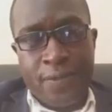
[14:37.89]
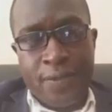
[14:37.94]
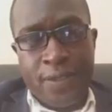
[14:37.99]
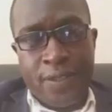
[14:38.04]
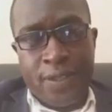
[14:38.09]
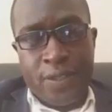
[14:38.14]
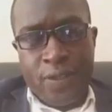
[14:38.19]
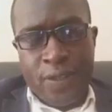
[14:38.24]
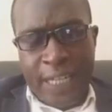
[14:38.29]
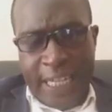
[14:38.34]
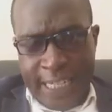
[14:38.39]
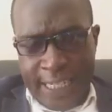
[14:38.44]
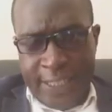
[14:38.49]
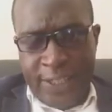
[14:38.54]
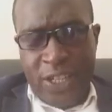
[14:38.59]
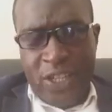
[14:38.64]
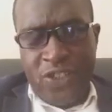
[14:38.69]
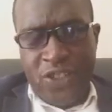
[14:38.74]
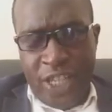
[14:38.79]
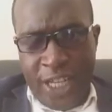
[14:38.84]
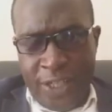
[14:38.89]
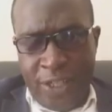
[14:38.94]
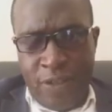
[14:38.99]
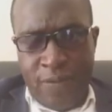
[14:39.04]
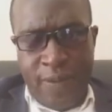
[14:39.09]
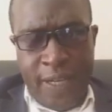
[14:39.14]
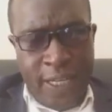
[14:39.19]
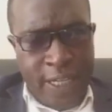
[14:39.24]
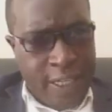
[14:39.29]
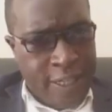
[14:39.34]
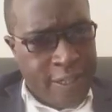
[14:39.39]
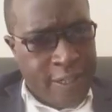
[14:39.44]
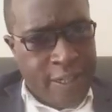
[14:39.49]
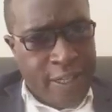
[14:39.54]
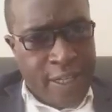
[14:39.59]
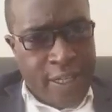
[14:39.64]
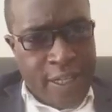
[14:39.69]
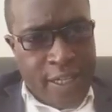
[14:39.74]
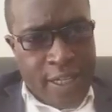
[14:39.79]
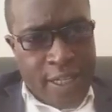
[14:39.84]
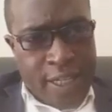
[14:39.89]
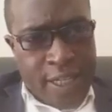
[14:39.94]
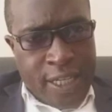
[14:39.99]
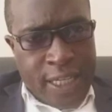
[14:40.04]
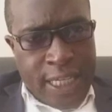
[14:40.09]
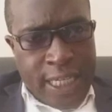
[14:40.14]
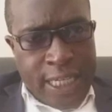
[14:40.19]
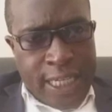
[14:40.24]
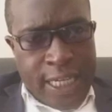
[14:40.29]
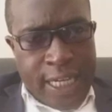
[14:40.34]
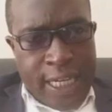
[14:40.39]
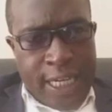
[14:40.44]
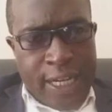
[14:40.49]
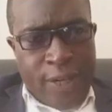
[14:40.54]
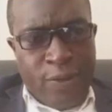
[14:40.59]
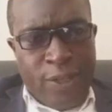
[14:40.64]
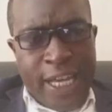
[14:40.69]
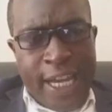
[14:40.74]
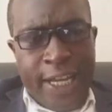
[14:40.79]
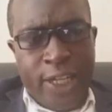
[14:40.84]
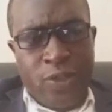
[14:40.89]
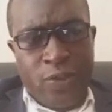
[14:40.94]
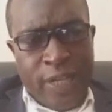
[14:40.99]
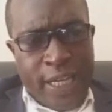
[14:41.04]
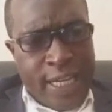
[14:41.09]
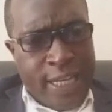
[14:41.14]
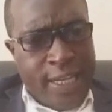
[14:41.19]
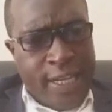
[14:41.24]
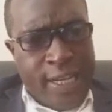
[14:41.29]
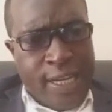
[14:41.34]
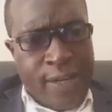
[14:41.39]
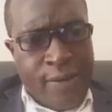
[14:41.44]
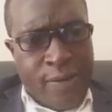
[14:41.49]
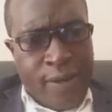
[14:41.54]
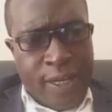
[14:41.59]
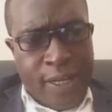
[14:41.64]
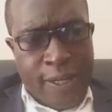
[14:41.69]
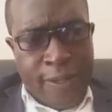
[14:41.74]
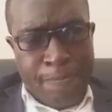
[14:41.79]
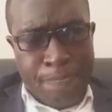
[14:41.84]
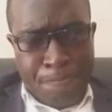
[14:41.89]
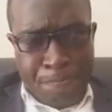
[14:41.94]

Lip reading: So, ladies and gentlemen, I would like to end our